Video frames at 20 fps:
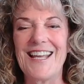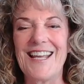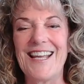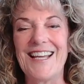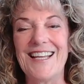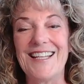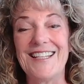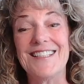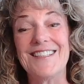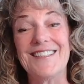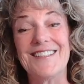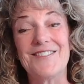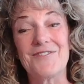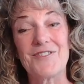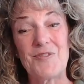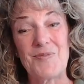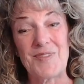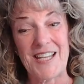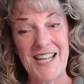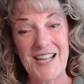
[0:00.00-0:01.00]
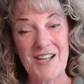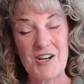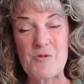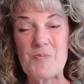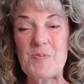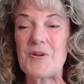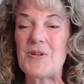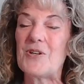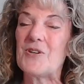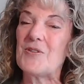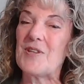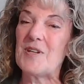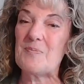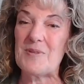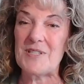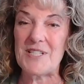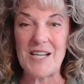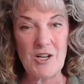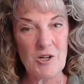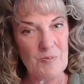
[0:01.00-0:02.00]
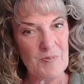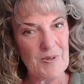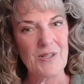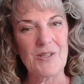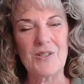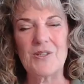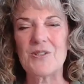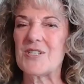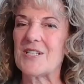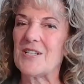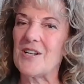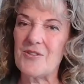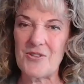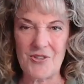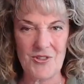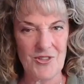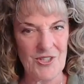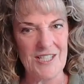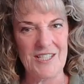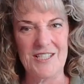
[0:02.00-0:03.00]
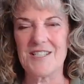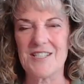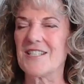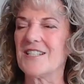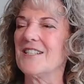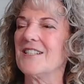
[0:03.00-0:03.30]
And from the can opener, then potato peelers and other things,